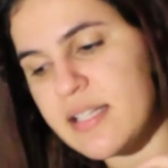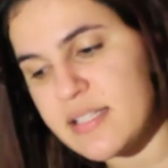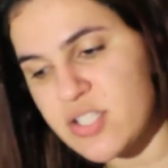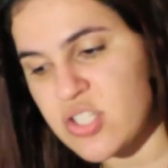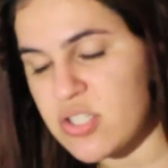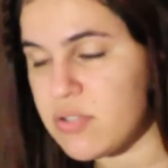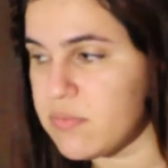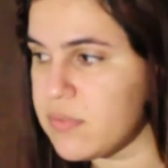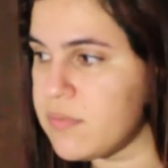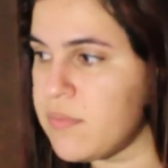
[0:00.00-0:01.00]
the decision
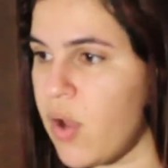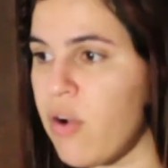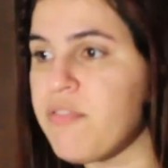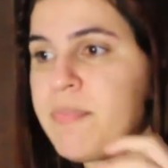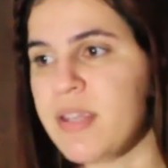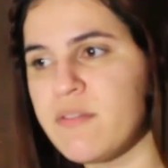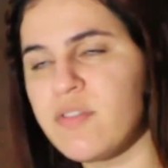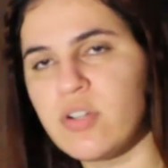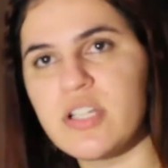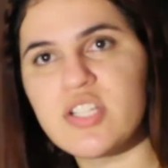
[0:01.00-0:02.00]
of being
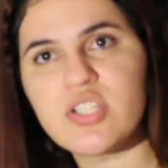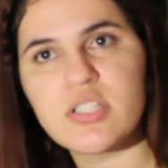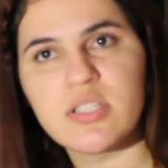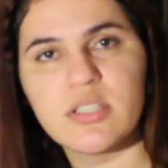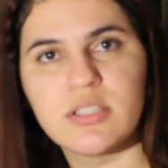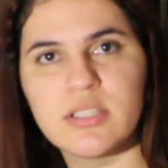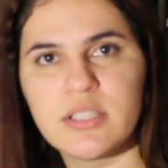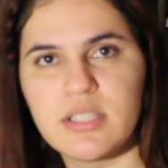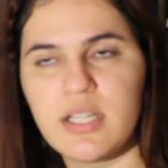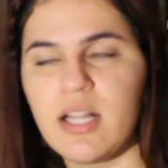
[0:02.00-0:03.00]
foolish
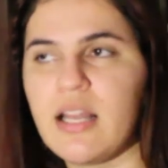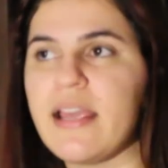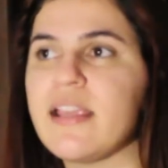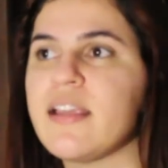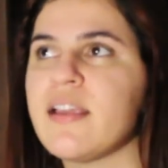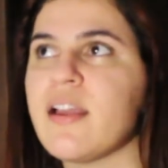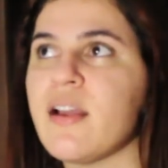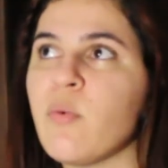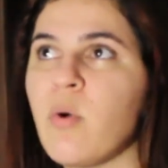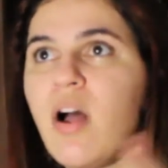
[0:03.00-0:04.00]
like,
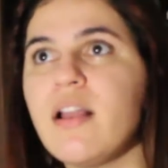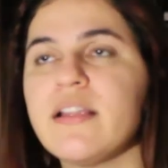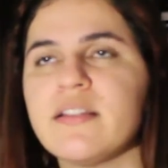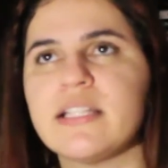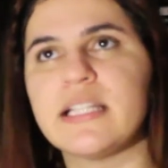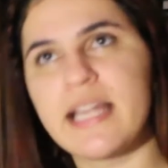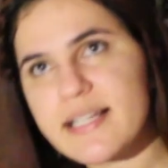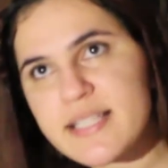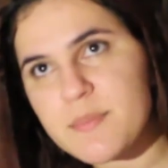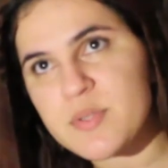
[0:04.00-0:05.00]
Walling in the
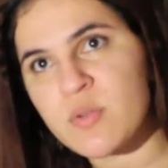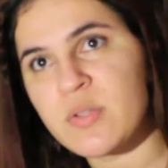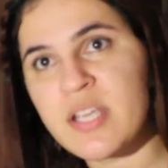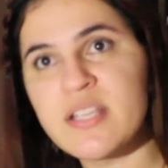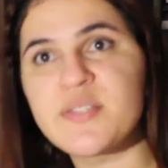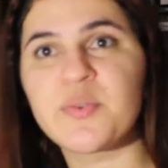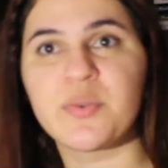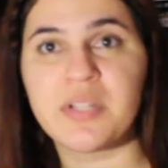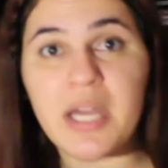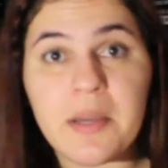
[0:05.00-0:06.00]
next episode, he
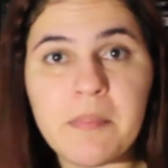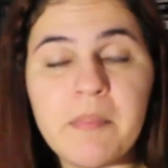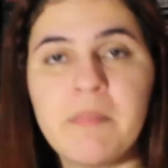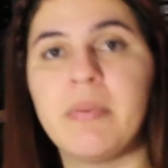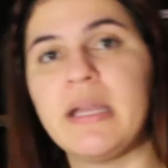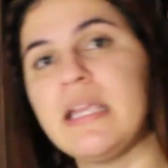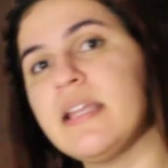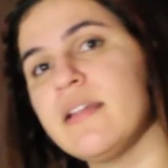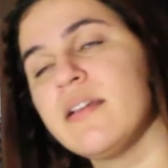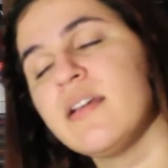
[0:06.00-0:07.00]
screwed up, but
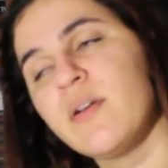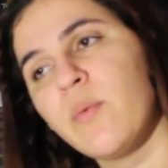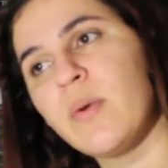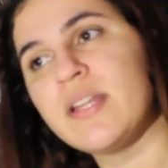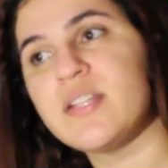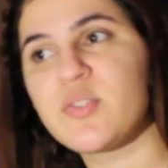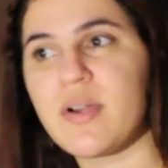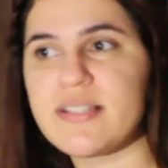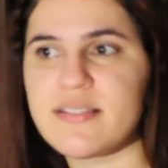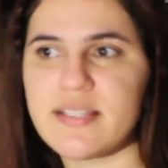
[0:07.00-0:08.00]
when he
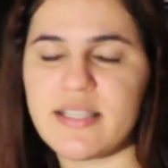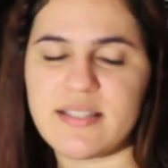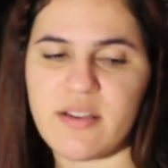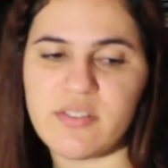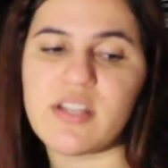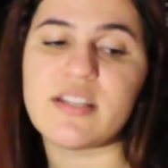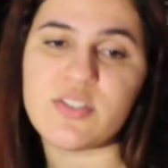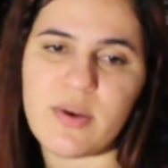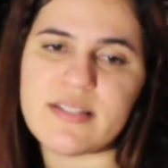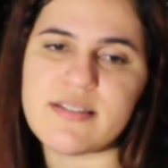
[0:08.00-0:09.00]
tried to take Savita, he
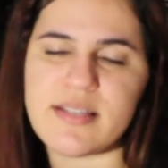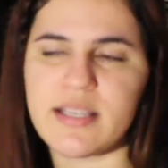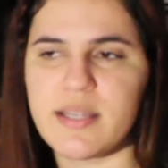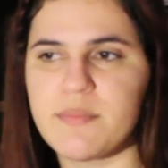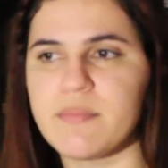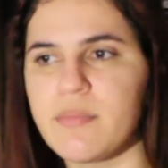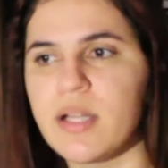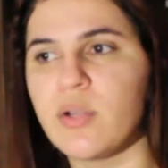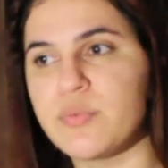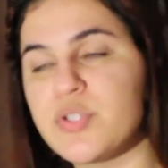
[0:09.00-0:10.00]
tried to take him
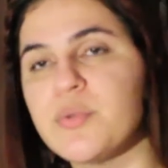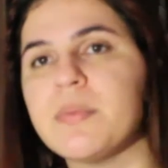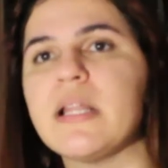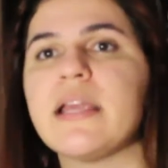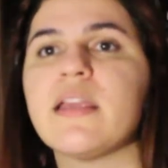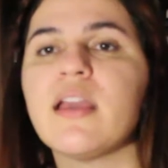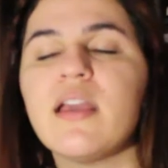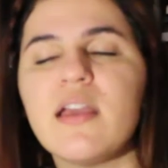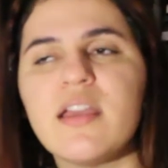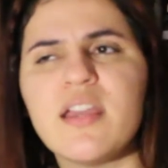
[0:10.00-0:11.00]
alone too, but like,
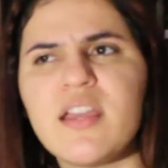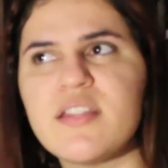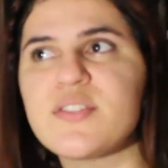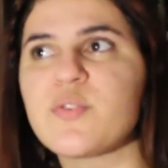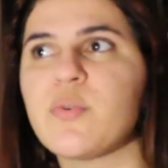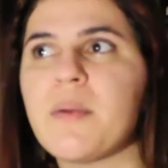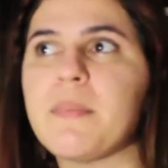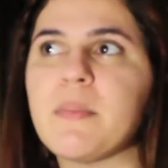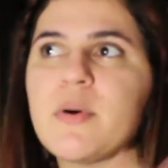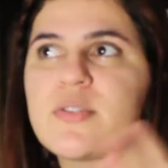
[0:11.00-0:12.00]
he screwed up,
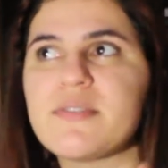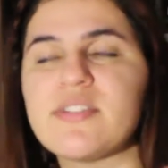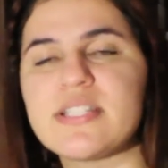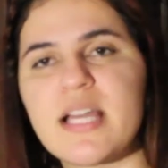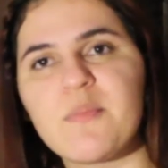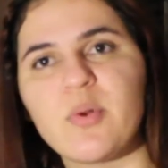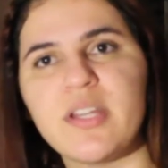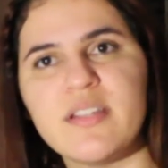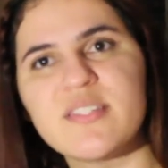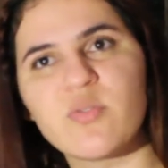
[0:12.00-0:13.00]
but most of the time when
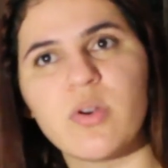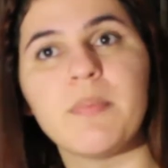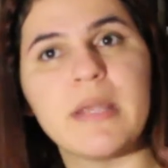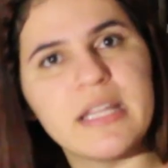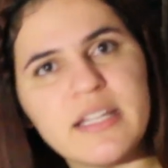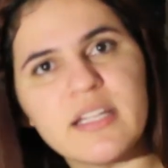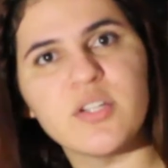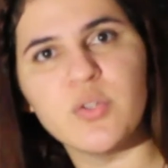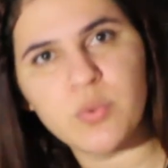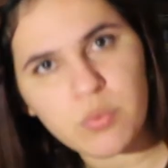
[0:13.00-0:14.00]
he screwed up, he
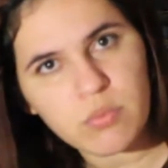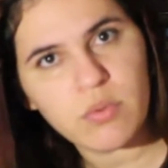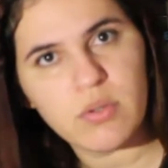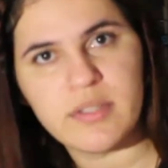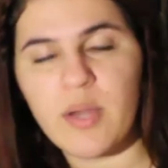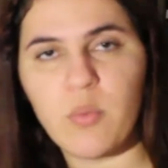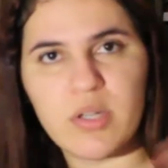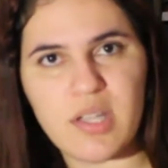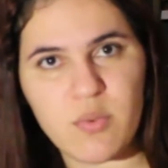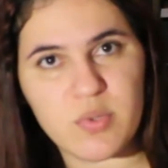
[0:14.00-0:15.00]
didn't knew that
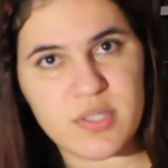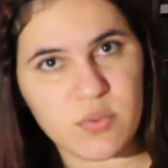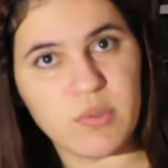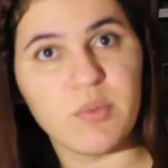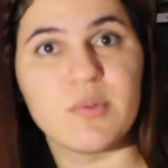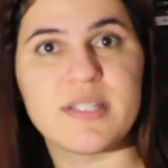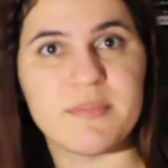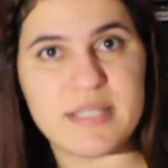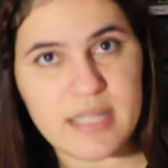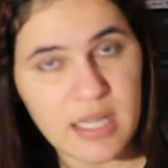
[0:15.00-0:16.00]
what he was doing was a
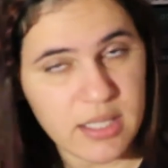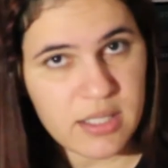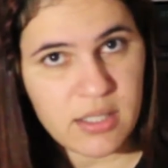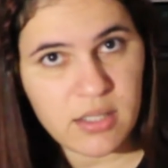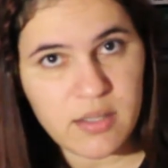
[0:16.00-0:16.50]
mistake.